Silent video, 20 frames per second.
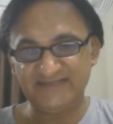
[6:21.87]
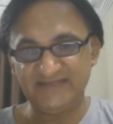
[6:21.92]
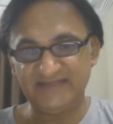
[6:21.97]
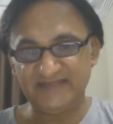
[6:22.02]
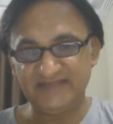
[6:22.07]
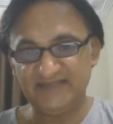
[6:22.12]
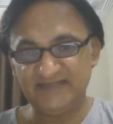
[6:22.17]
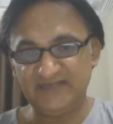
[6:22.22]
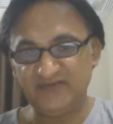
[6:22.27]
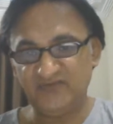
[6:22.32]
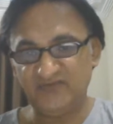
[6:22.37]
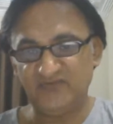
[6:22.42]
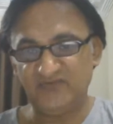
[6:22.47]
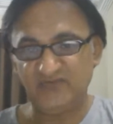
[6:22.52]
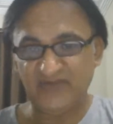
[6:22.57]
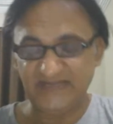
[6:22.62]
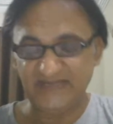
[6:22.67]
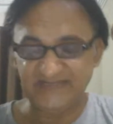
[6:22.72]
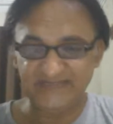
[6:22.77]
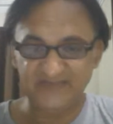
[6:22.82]
were there,
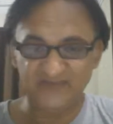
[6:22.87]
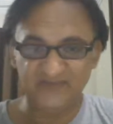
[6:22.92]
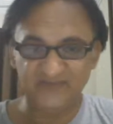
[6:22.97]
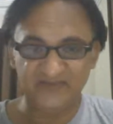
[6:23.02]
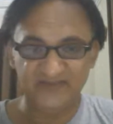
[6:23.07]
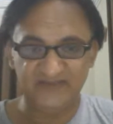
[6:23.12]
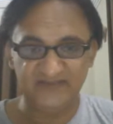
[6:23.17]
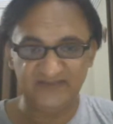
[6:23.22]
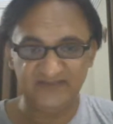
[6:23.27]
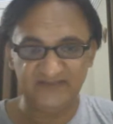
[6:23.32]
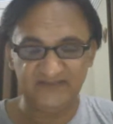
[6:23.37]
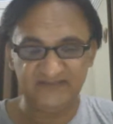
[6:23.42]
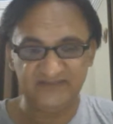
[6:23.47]
writing were there.